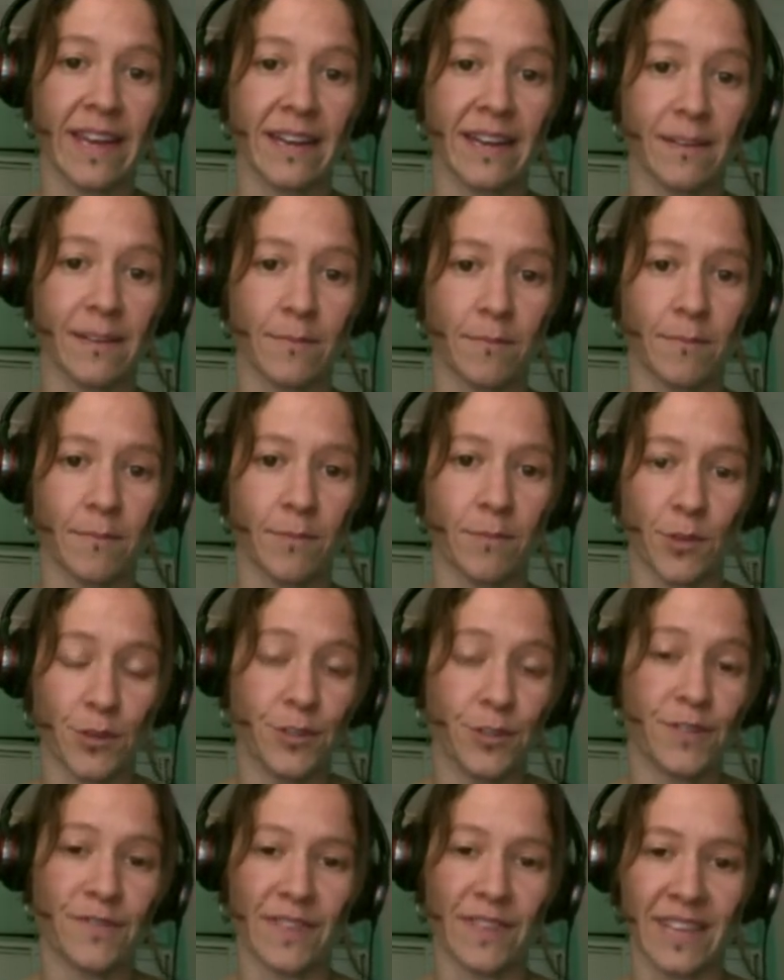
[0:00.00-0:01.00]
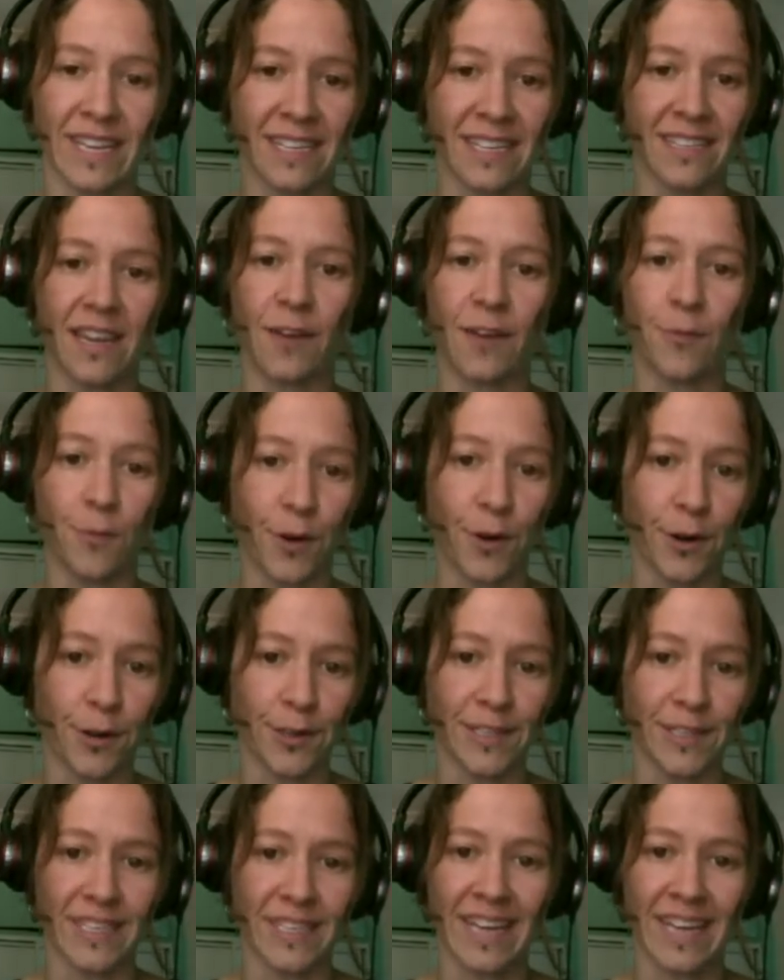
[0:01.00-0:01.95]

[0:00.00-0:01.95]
then used for things like roads